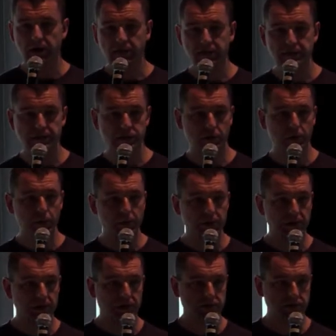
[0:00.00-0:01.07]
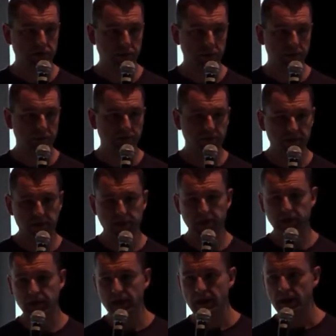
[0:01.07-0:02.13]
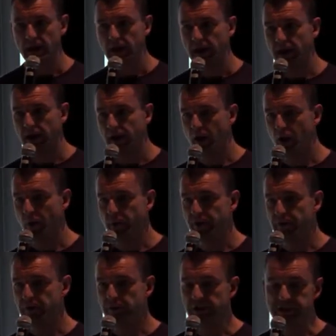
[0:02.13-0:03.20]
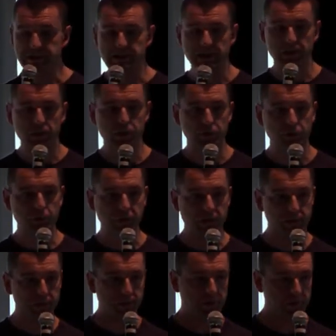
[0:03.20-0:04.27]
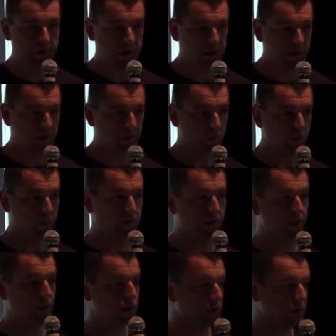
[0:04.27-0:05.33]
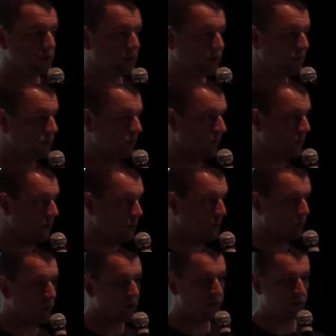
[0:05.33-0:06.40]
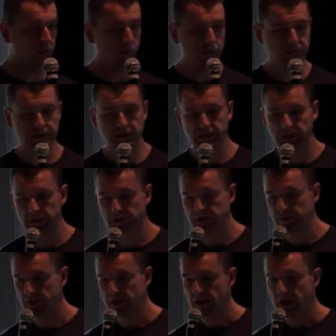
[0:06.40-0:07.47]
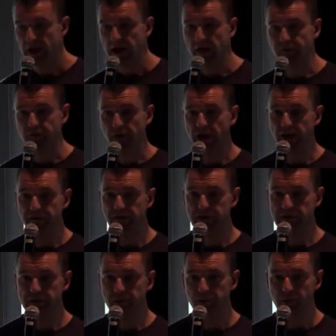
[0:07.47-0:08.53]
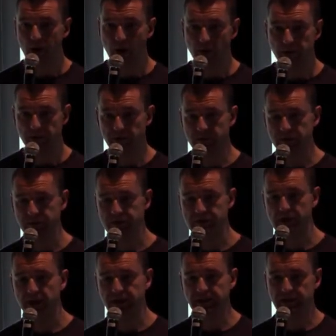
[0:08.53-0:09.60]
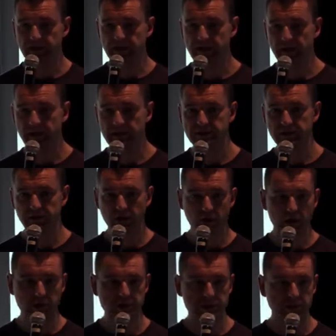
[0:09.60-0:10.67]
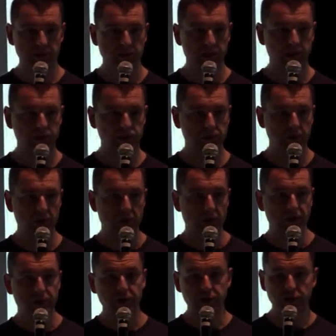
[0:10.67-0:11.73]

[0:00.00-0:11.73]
Give us your opinions. We're very open to listening what people think, what they want to do with kubectl. If you're having some problems, ideas, thoughts about the